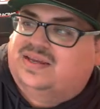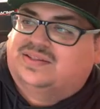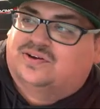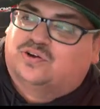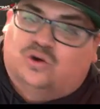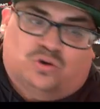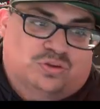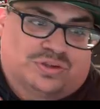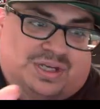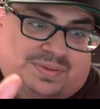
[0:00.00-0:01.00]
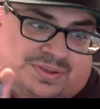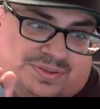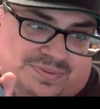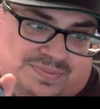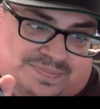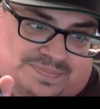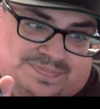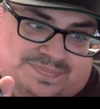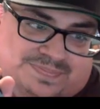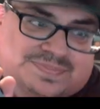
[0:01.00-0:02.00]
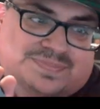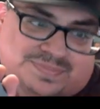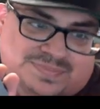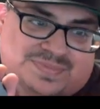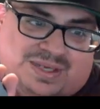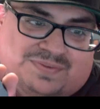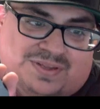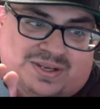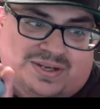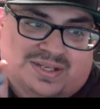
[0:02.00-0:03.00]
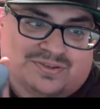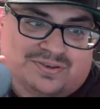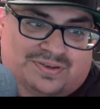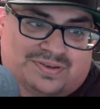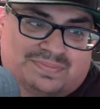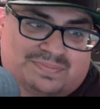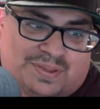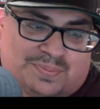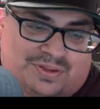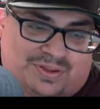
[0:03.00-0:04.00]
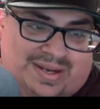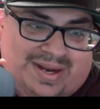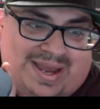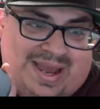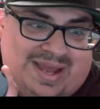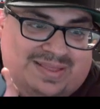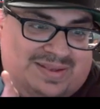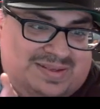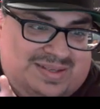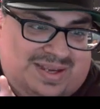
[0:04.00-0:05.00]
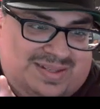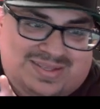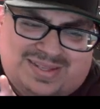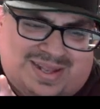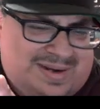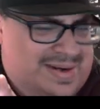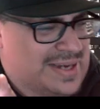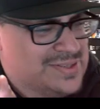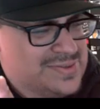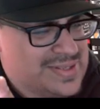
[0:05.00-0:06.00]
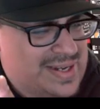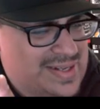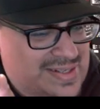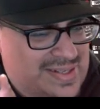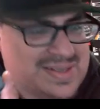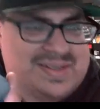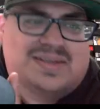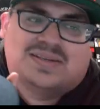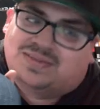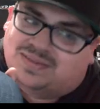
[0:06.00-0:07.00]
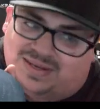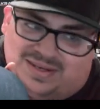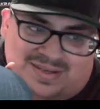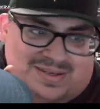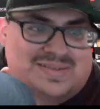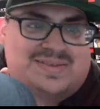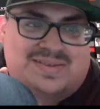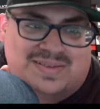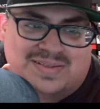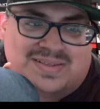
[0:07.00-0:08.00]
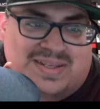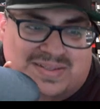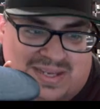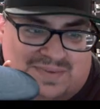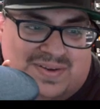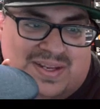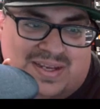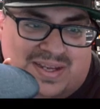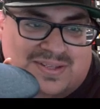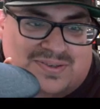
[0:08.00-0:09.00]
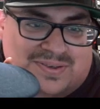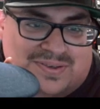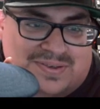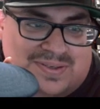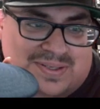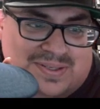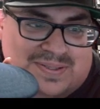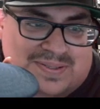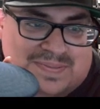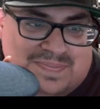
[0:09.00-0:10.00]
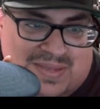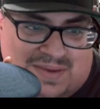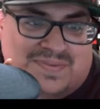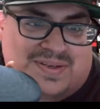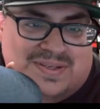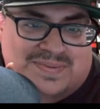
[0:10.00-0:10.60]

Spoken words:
And the gold W, definitely a head turner. People look at a hat, they're like, this is not a Nationals hat, is it? Nah, it's definitely a head turner. Definitely.